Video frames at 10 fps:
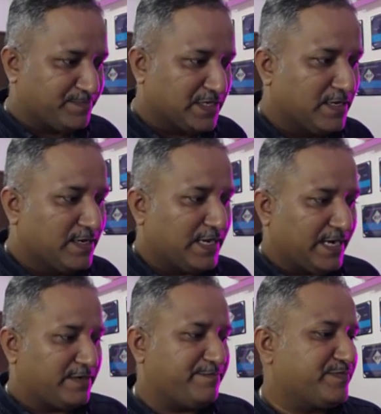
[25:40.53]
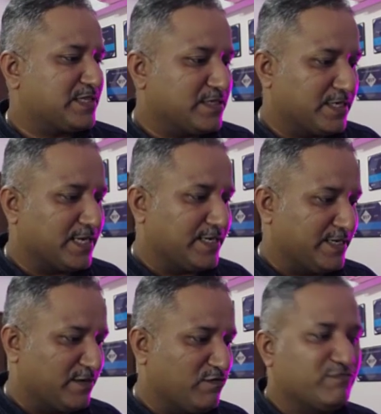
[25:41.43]
and the
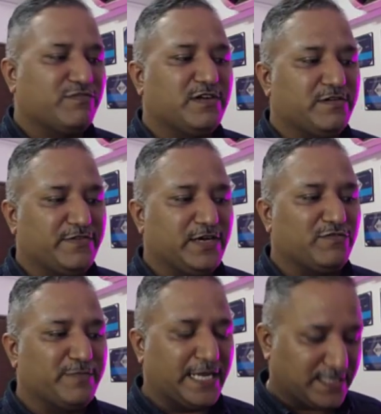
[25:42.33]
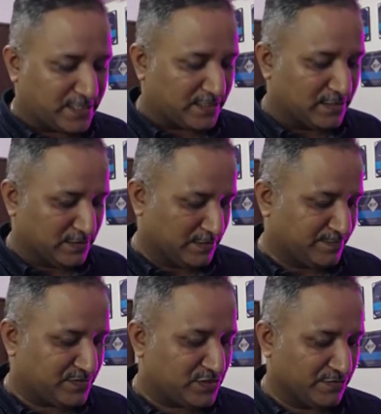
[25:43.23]
declarative way of managing the
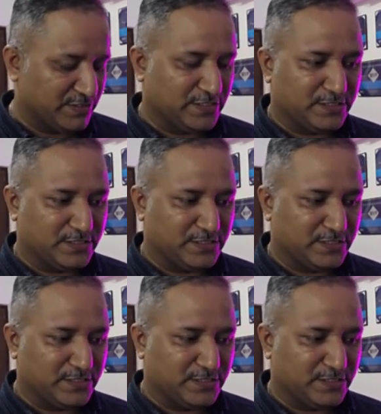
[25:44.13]
services.